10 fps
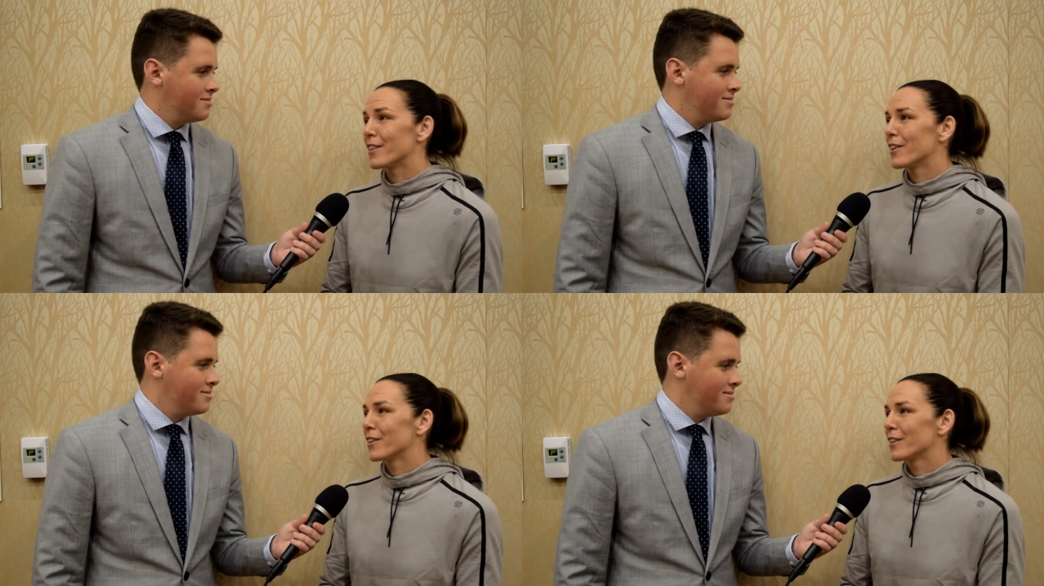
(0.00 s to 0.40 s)

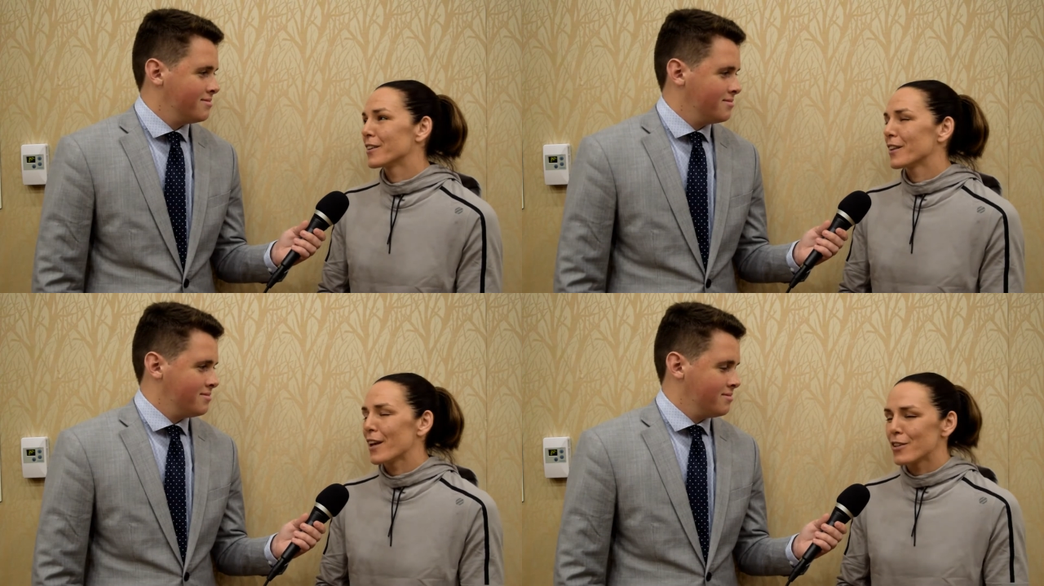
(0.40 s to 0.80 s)

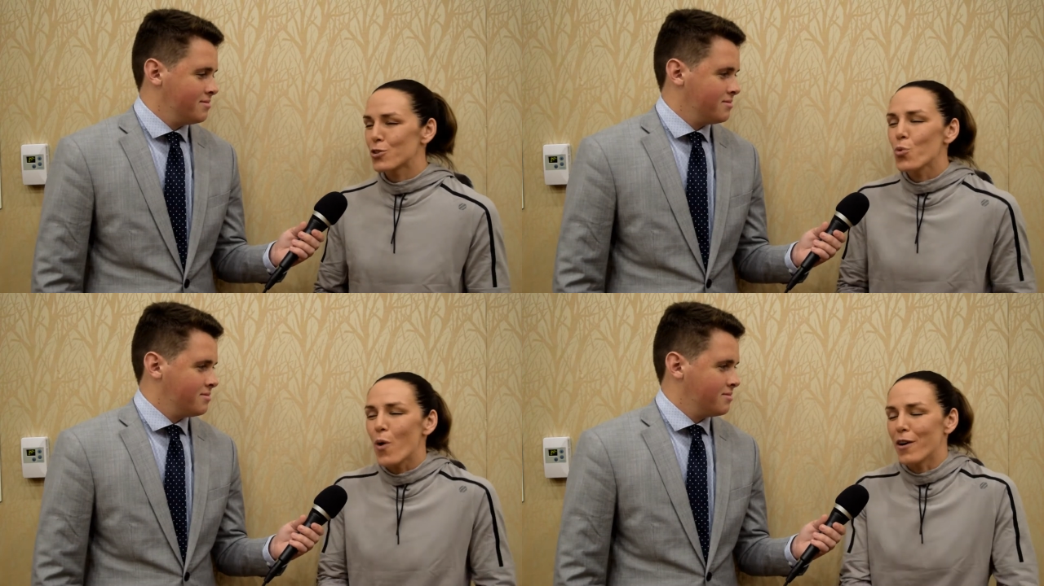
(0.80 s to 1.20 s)
Speaker 1: they're like
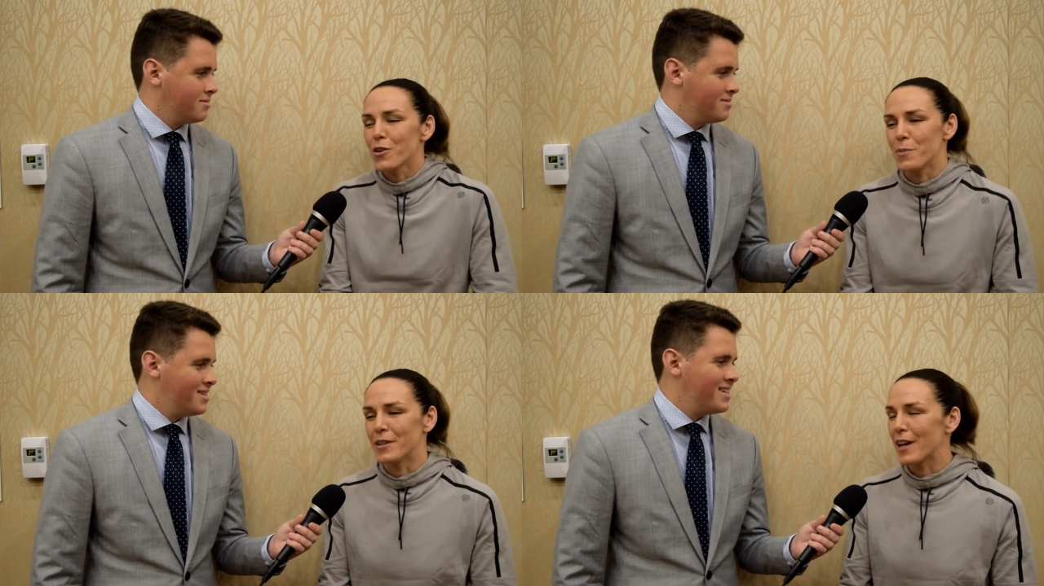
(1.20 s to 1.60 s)
so
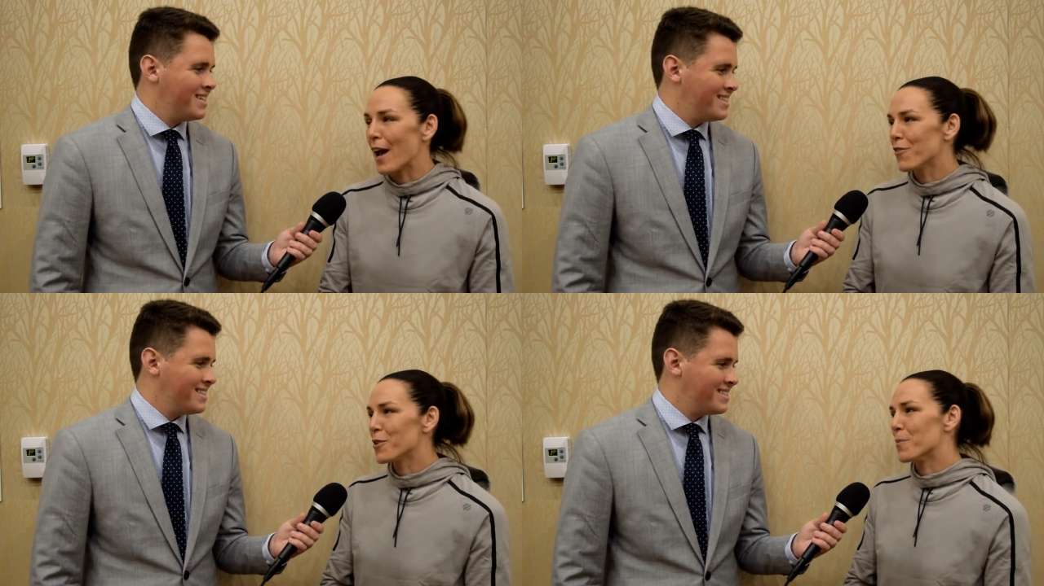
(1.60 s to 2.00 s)
welcoming to
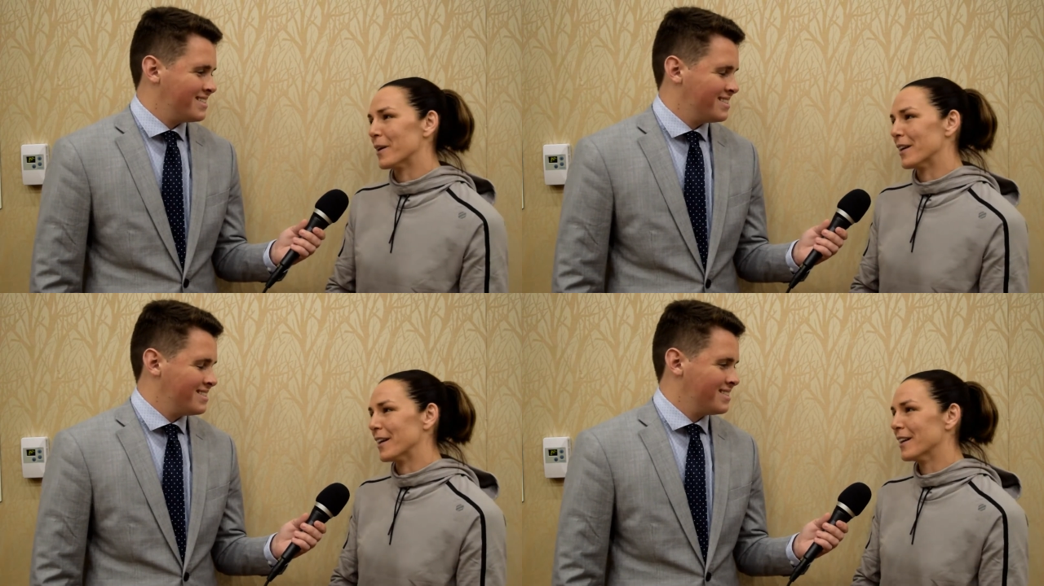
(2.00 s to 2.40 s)

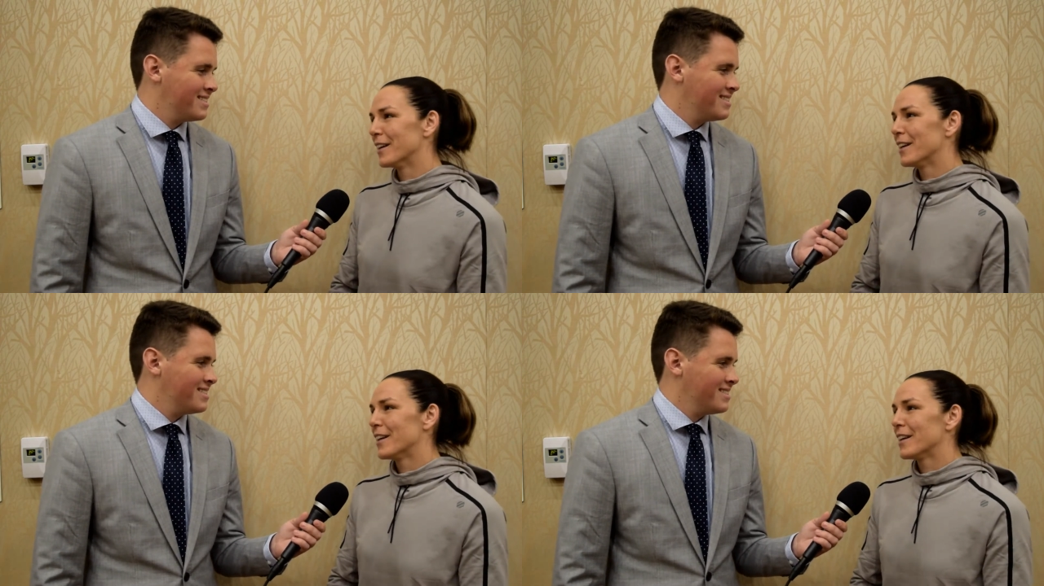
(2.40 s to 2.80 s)
everybody.
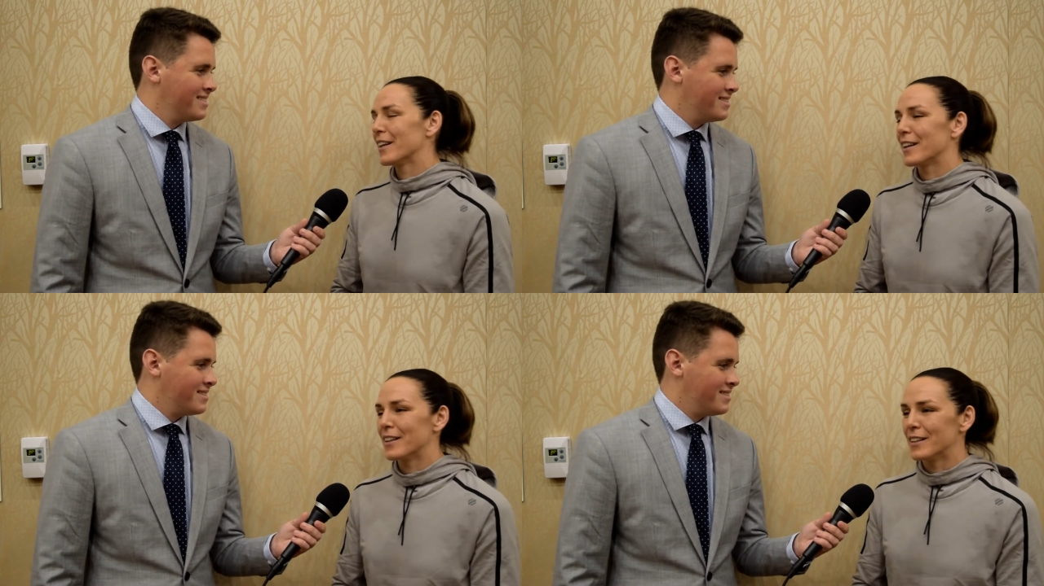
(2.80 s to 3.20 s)

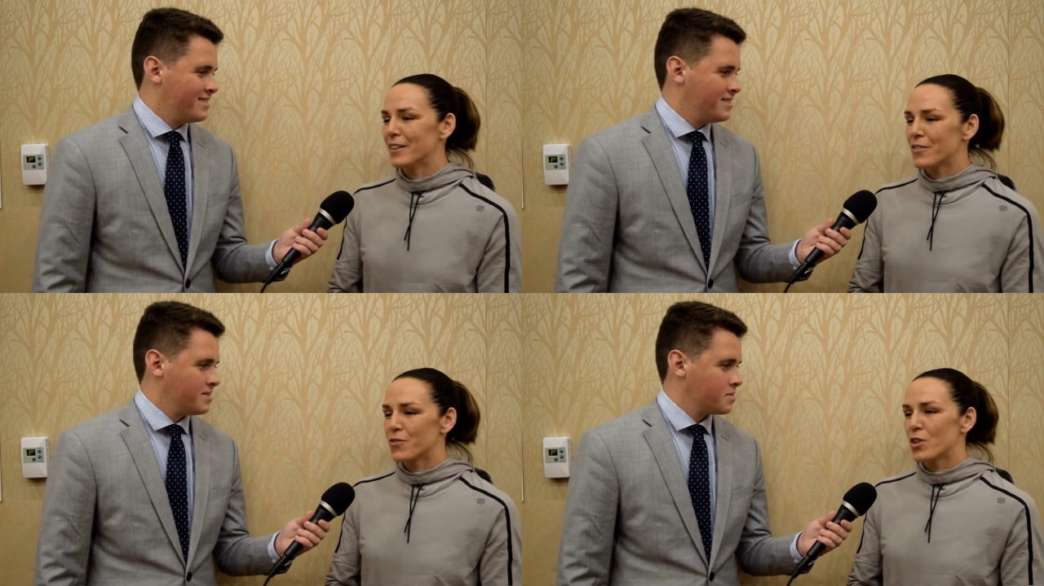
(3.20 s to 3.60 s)
Like uh,
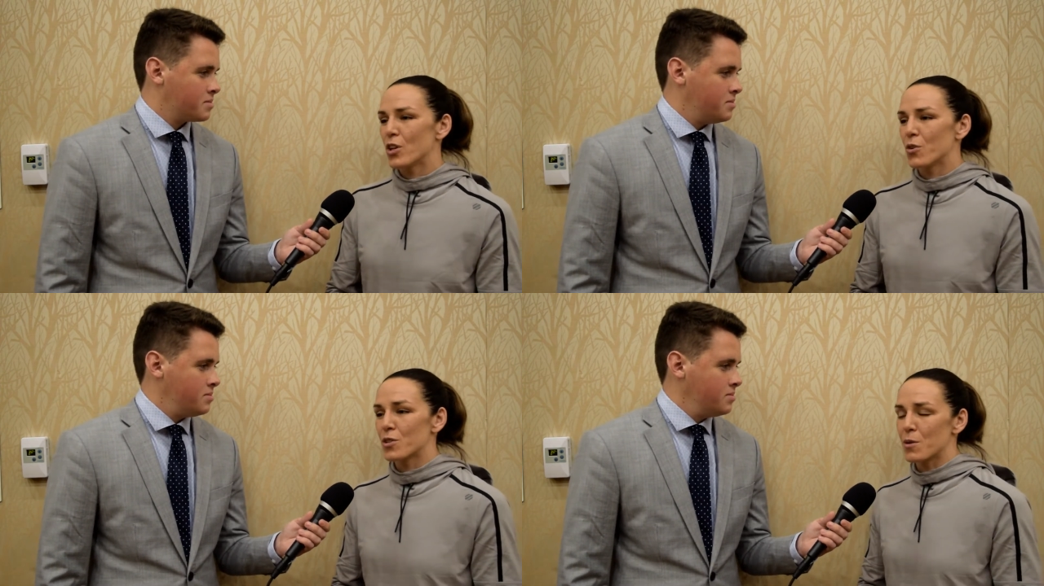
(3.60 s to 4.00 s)

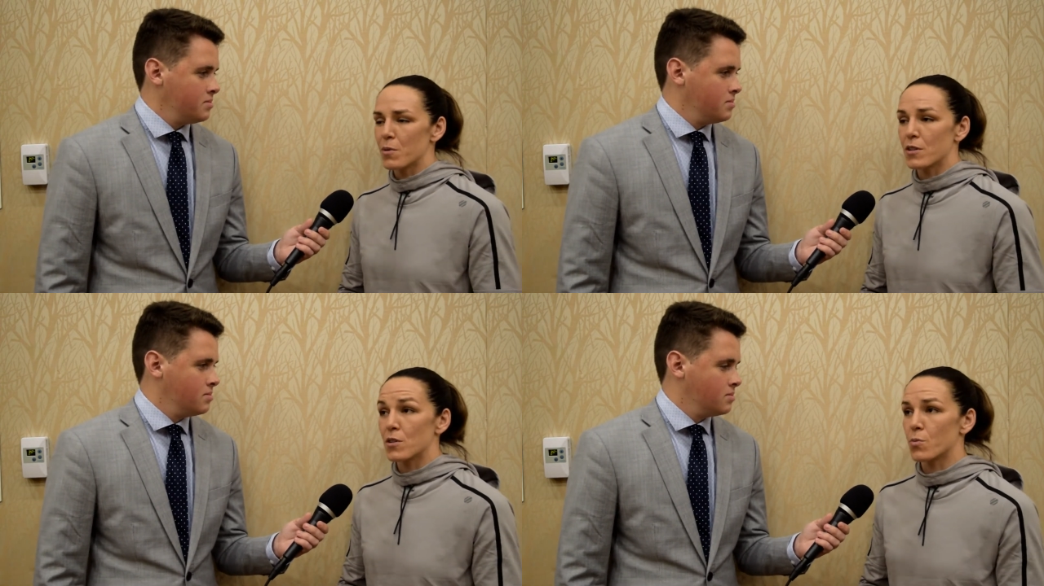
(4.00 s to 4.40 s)
you know, some
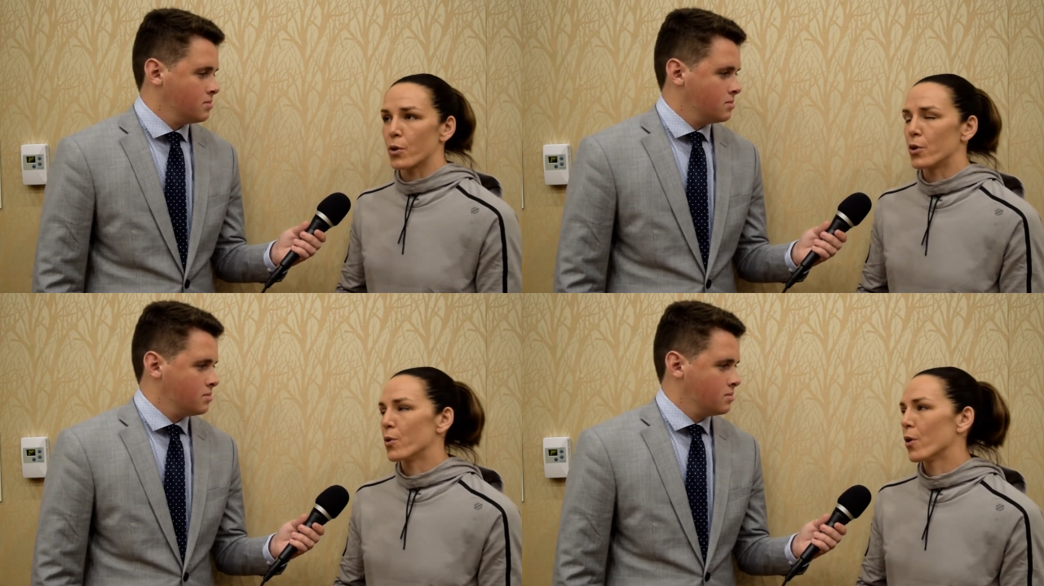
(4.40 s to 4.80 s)
places
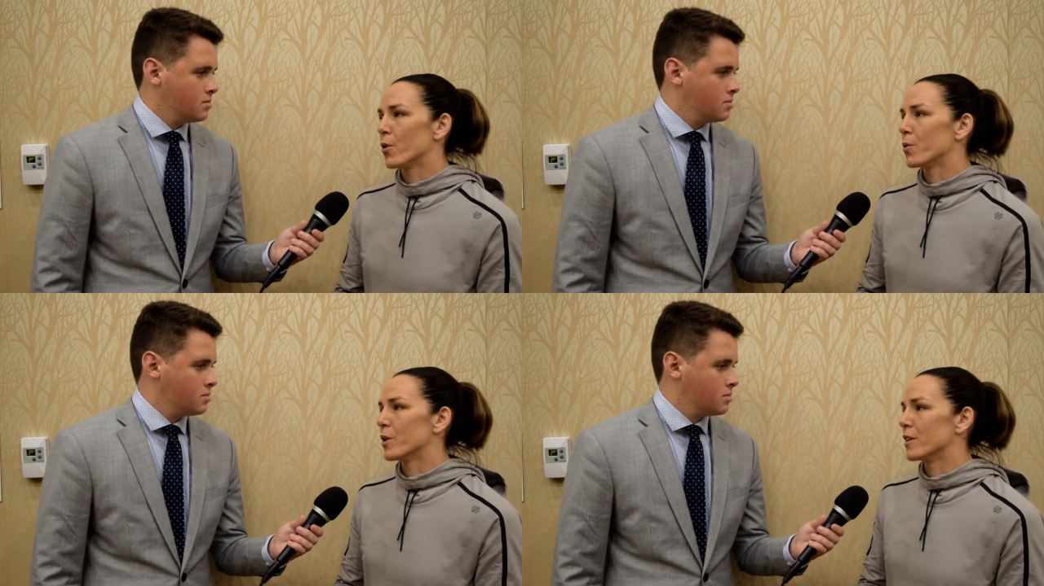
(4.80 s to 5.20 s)
where you
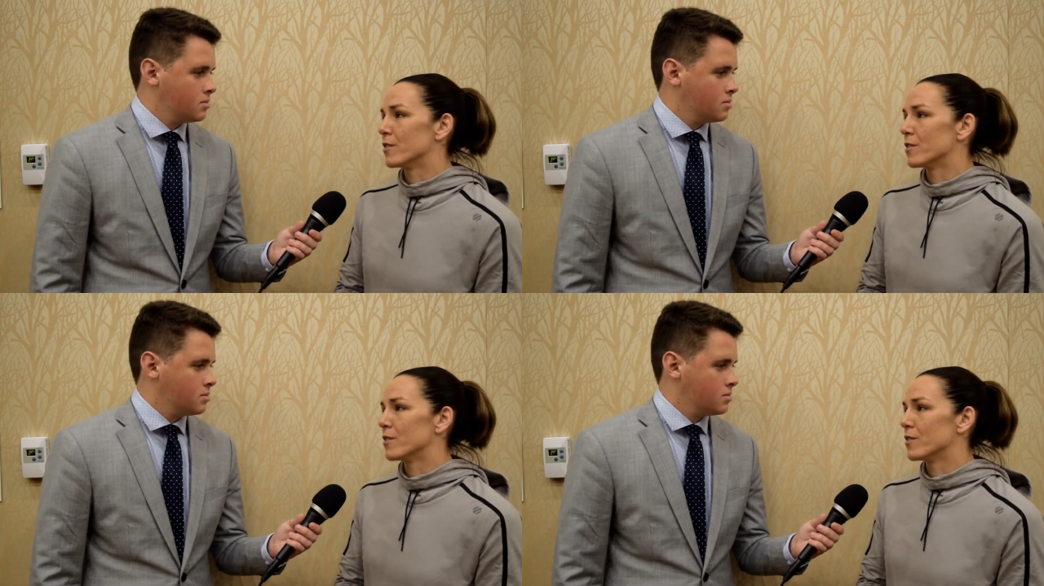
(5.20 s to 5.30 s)
go, it